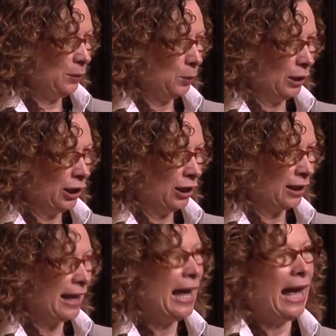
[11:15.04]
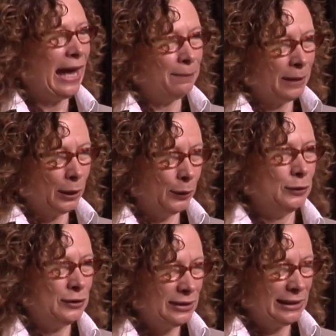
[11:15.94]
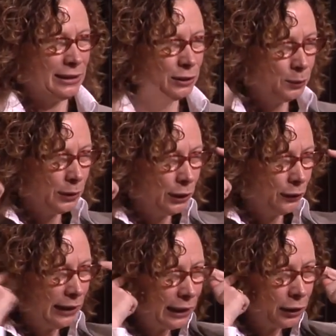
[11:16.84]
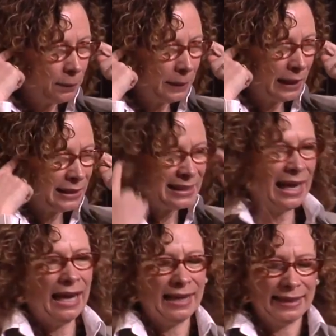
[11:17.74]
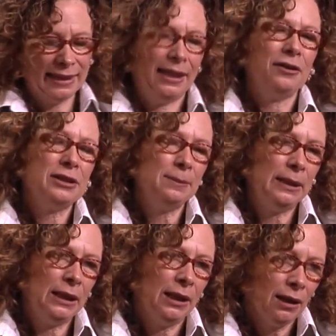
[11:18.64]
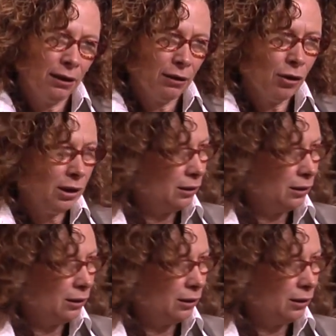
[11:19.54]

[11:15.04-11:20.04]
work, and my older sister with her earbuds, and then there's me all